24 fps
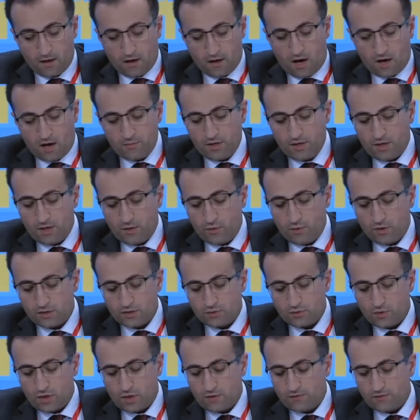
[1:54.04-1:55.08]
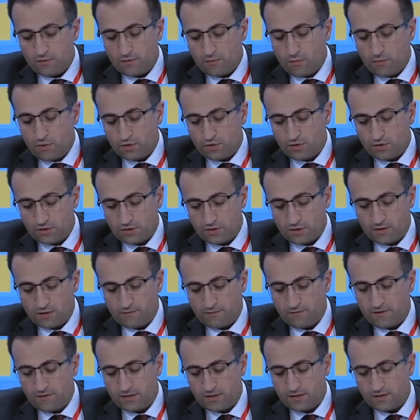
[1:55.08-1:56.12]
Armenia was one of the
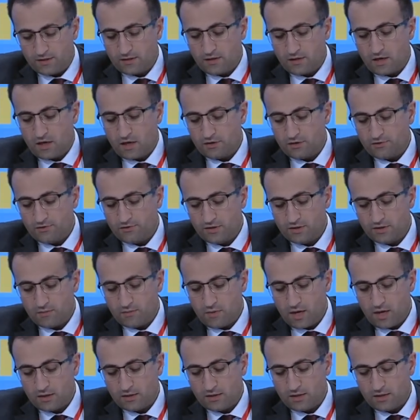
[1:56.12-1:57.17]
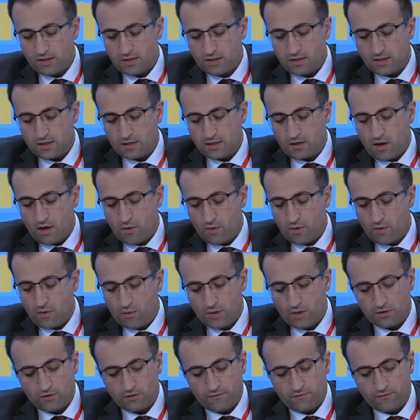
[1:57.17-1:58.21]
first countries among the
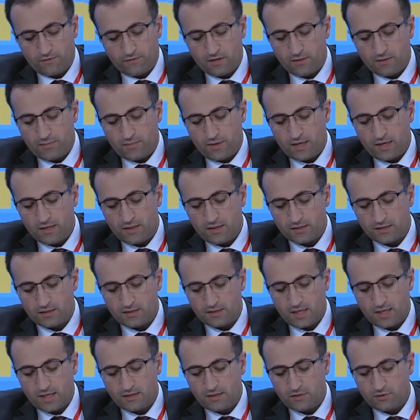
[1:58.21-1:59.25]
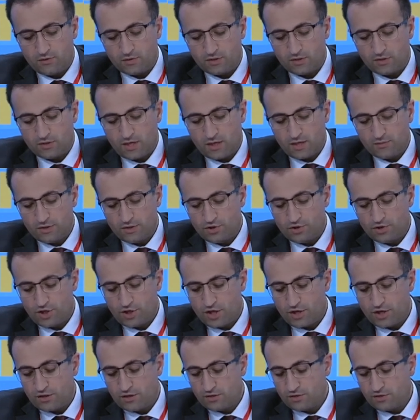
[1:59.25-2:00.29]
Commonwealth of Independent States to establish
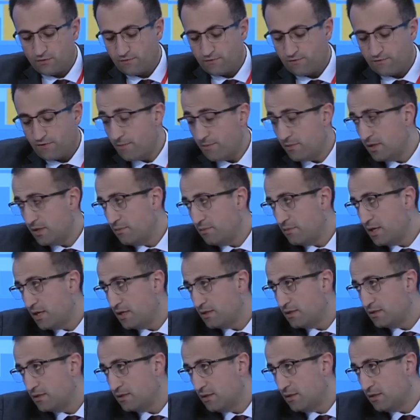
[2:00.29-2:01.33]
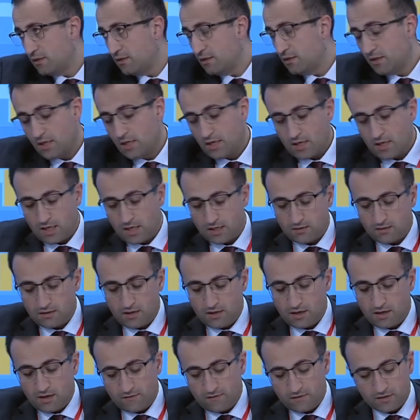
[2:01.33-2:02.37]
chairs of family medicine at
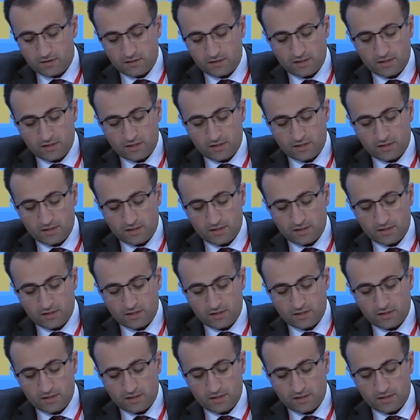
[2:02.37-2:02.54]
the Yerevan